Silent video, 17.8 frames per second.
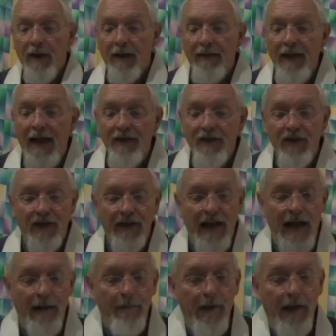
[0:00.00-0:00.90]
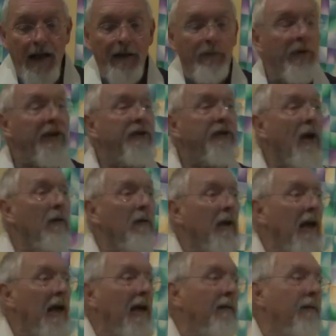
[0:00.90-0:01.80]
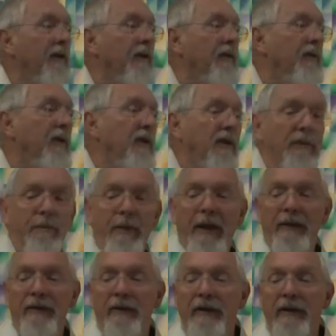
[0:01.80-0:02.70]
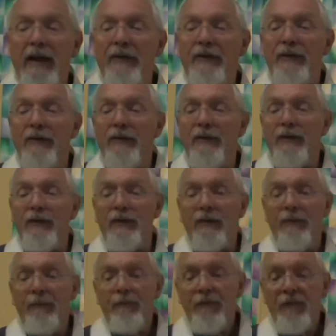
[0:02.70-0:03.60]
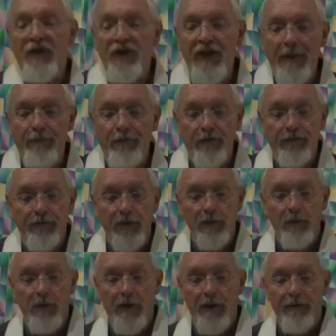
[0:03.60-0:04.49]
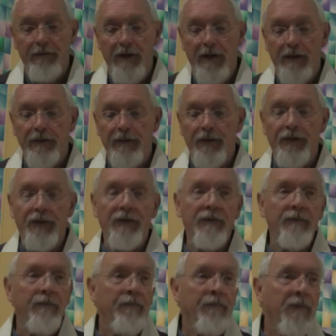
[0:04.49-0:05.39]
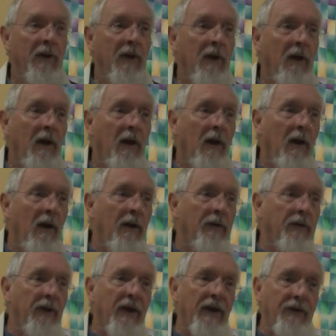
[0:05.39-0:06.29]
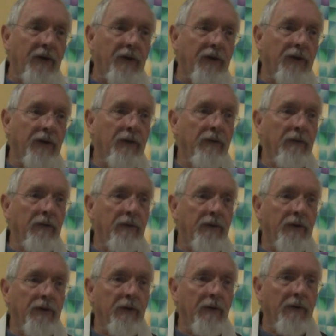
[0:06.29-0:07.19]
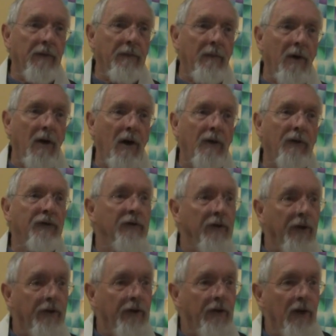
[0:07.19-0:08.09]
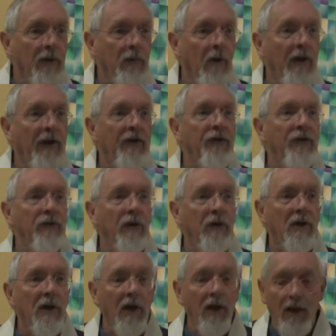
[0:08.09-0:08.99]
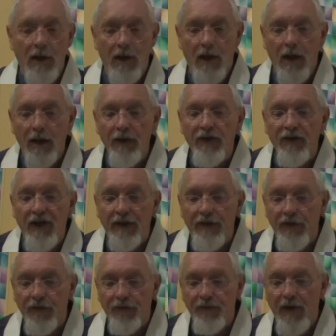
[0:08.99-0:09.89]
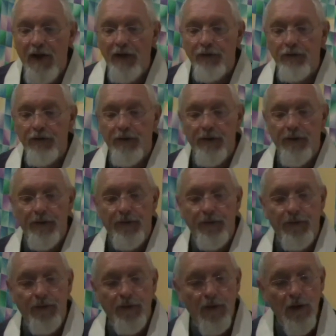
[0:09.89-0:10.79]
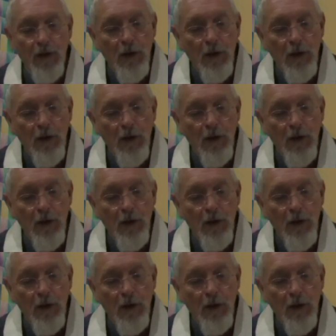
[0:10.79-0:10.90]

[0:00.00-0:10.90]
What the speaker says: That's an Atman. We don't have this independent essence separate from the world around us. So that's the two of the marks. And the third one is dukkha, unsatisfactoriness.